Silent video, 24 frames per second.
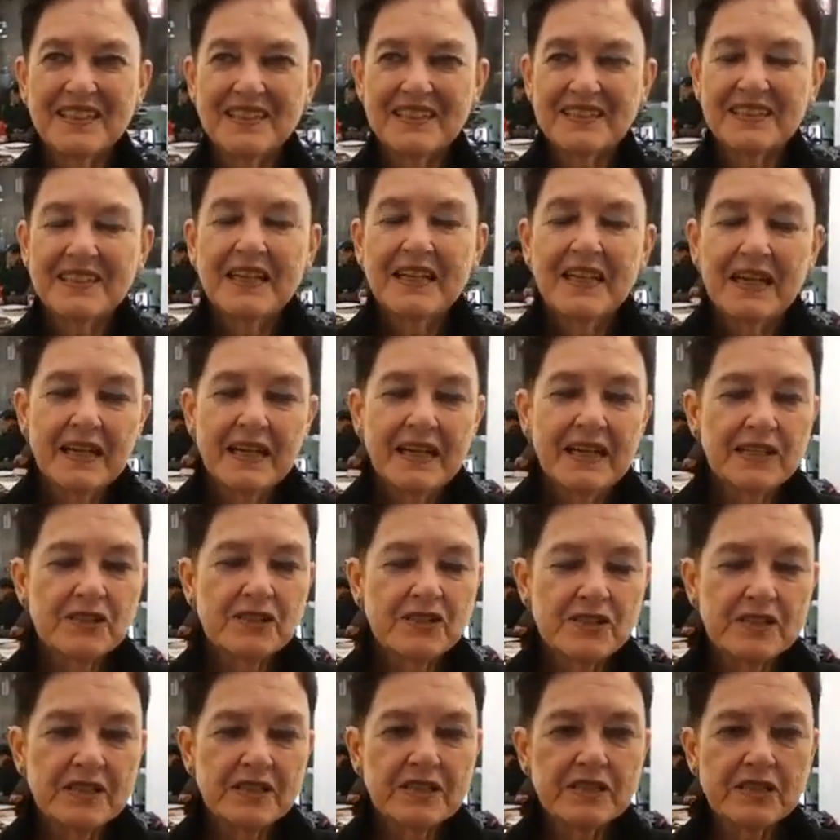Yeah,
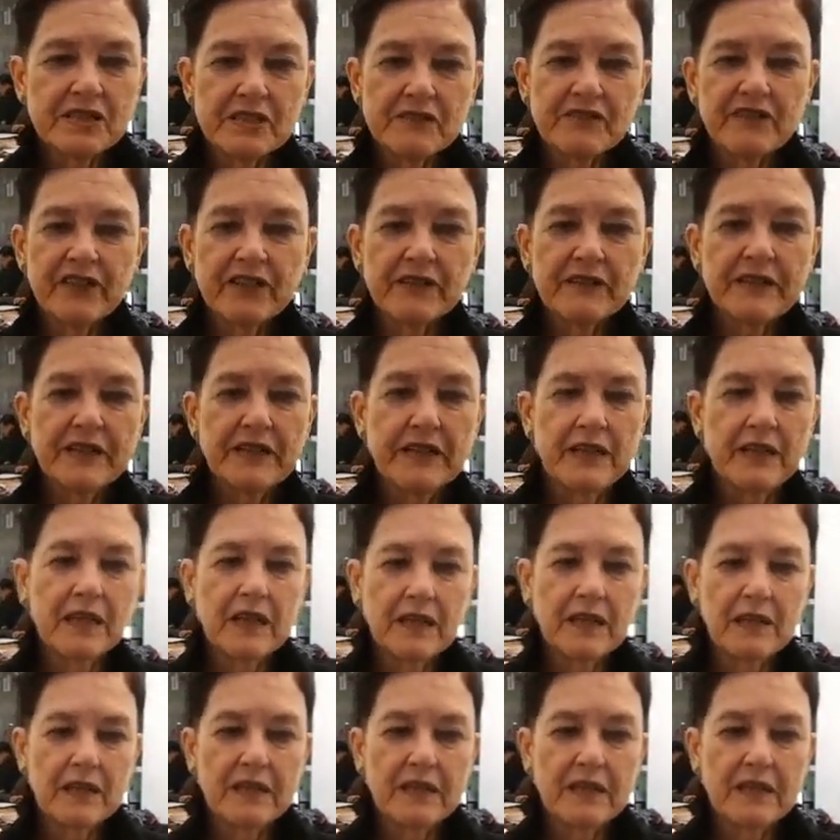it's a very